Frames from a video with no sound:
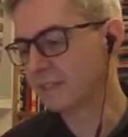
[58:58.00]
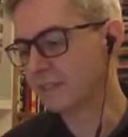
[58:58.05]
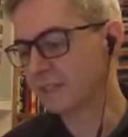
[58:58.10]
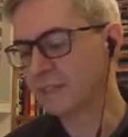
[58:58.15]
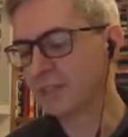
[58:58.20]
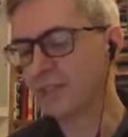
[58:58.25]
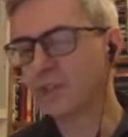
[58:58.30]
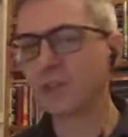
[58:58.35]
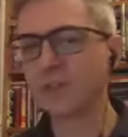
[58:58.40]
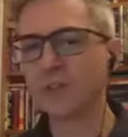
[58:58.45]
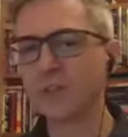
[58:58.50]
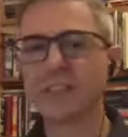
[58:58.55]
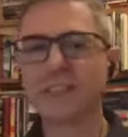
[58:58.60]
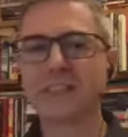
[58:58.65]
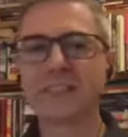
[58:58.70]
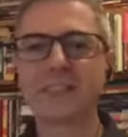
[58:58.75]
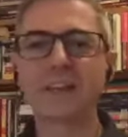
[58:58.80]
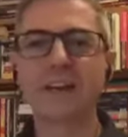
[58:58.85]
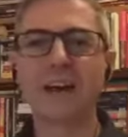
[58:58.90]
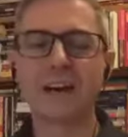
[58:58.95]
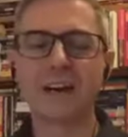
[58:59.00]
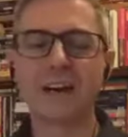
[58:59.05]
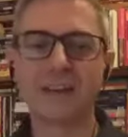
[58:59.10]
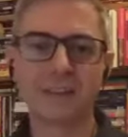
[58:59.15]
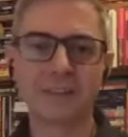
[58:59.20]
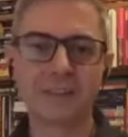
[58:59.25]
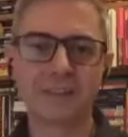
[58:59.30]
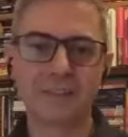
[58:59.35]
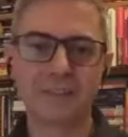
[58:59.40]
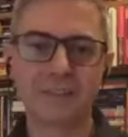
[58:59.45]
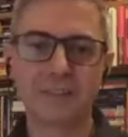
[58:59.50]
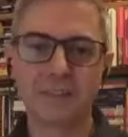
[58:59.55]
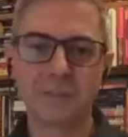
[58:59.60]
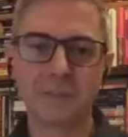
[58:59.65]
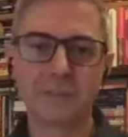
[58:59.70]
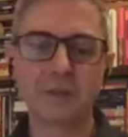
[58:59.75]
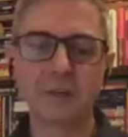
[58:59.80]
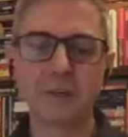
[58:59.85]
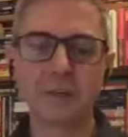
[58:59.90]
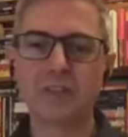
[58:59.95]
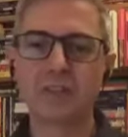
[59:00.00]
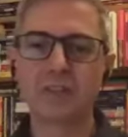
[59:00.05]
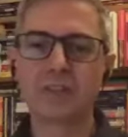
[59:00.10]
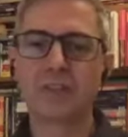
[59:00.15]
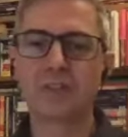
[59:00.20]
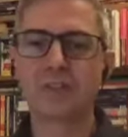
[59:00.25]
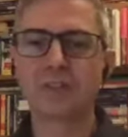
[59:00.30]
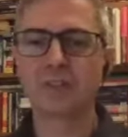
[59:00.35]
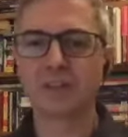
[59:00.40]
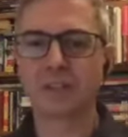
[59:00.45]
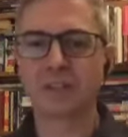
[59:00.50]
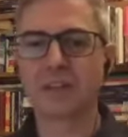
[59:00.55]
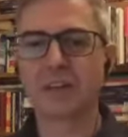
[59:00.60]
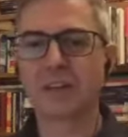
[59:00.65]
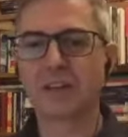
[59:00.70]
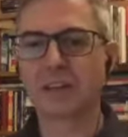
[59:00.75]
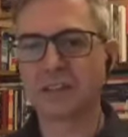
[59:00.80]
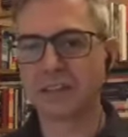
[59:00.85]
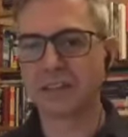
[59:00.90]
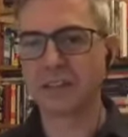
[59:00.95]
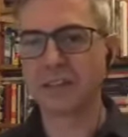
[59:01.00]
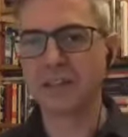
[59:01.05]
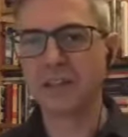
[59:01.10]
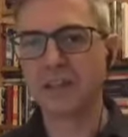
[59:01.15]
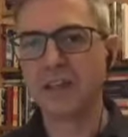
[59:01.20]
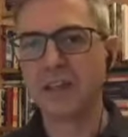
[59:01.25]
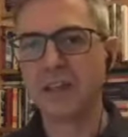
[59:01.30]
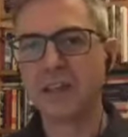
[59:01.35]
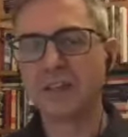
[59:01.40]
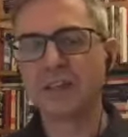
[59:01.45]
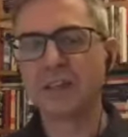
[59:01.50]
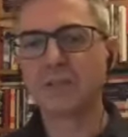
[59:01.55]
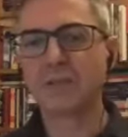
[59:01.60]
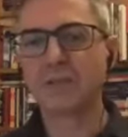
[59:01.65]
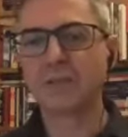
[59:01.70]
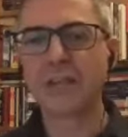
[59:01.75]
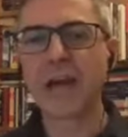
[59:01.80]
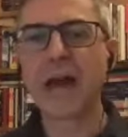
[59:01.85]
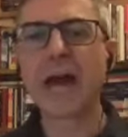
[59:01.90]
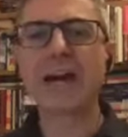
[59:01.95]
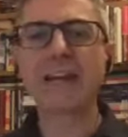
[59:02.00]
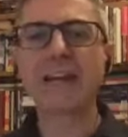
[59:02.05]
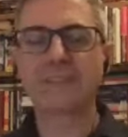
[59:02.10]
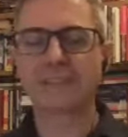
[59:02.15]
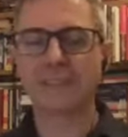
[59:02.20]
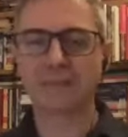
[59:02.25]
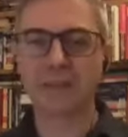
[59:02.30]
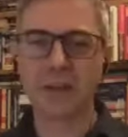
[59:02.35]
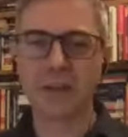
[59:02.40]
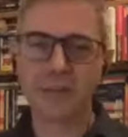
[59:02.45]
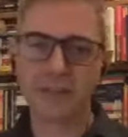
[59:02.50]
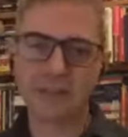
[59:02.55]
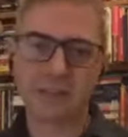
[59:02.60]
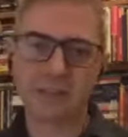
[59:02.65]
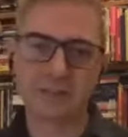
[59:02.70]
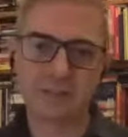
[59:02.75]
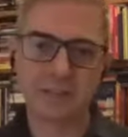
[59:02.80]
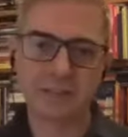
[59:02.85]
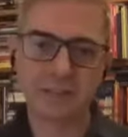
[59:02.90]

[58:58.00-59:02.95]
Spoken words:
tourist guide, printed tourist guide, that would activate